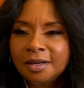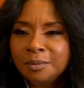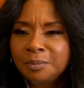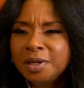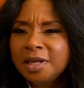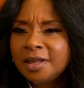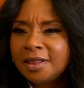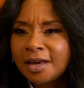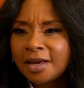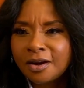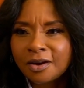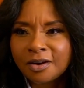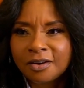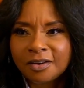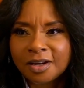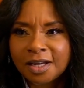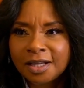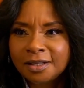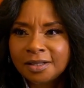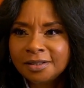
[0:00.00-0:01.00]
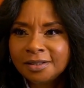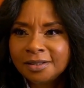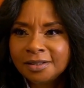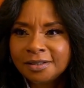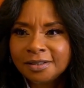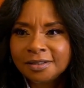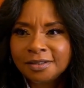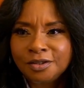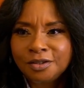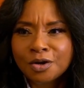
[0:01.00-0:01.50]
be there and,
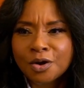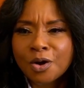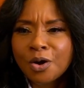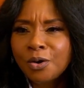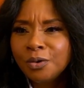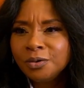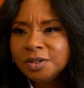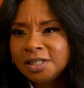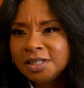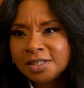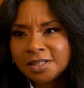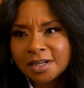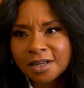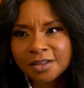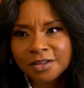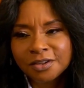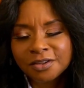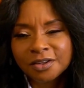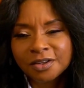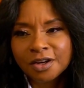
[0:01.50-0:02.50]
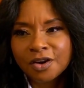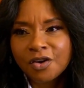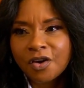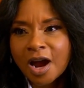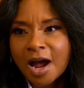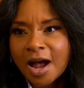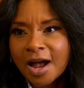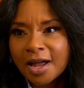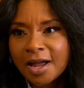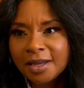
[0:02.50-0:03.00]
hold each other and
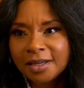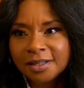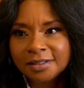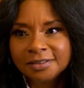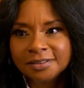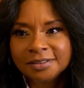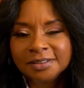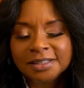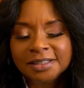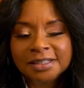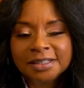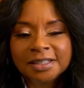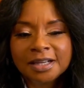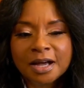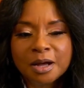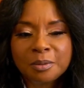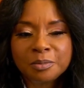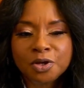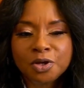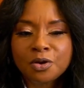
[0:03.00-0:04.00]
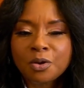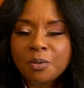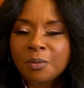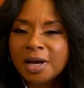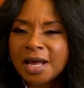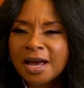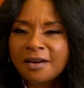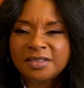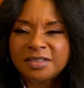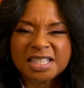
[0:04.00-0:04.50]
cry. And you don't
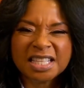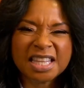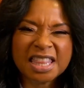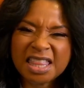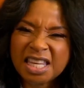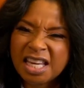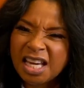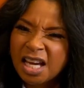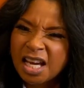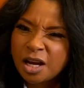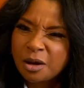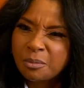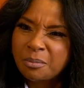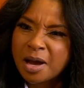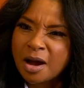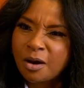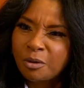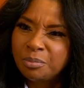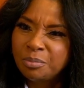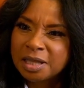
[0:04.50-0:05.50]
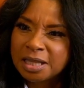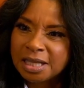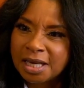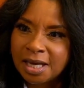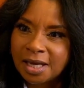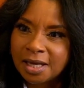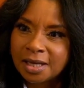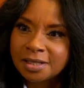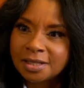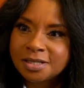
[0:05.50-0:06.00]
want to have to think about
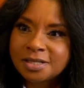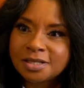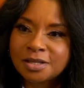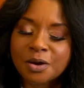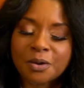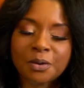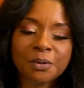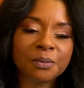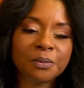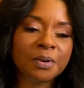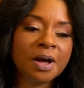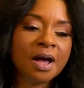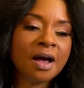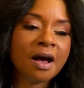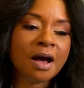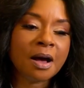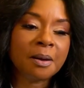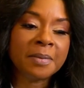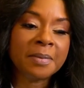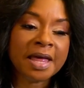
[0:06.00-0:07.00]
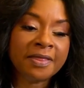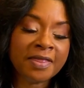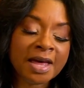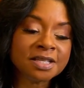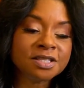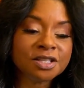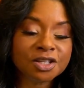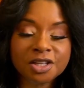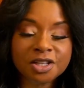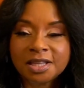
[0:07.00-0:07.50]
plans. So, and
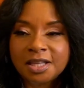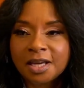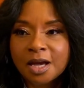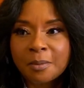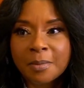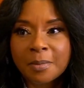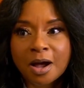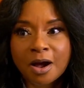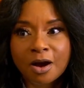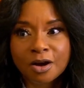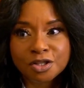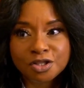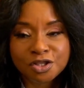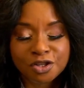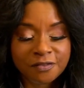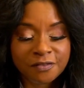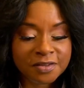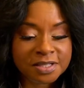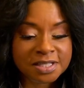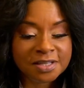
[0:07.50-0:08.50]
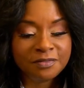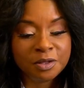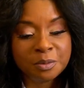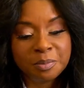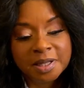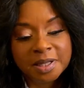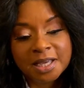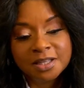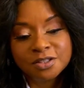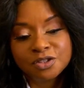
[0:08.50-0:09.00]
that's a good thing about our service. If the
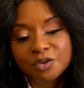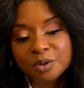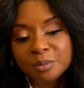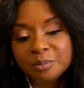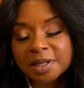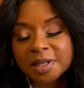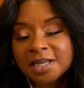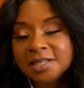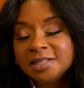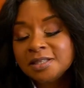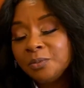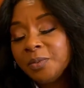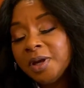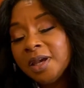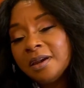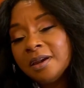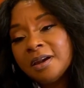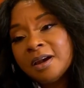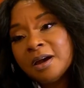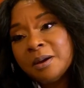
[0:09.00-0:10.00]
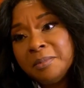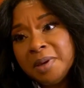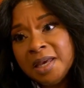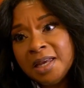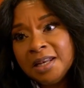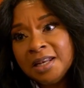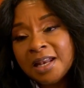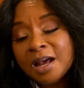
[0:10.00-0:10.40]
plans are in place, then we can come in